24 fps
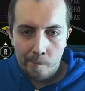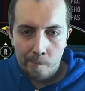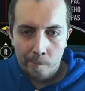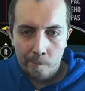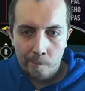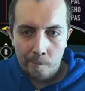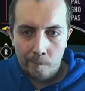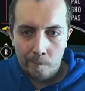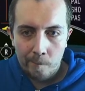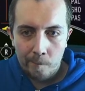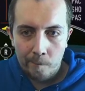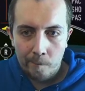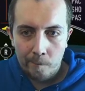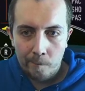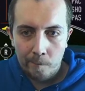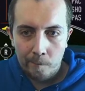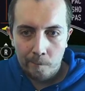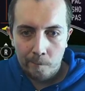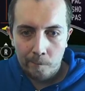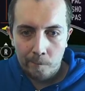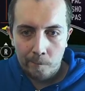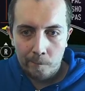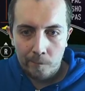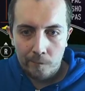
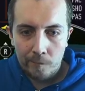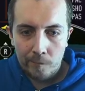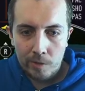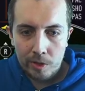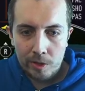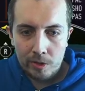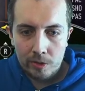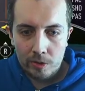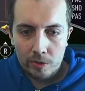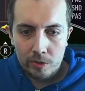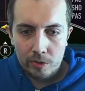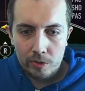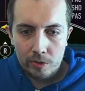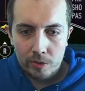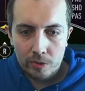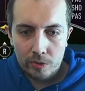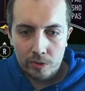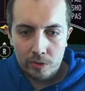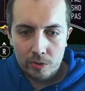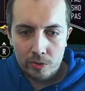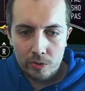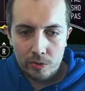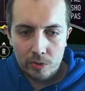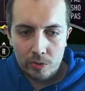
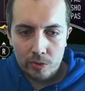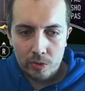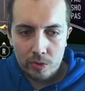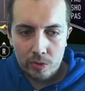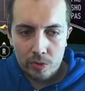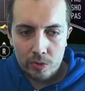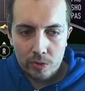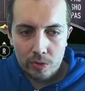Nothing is said.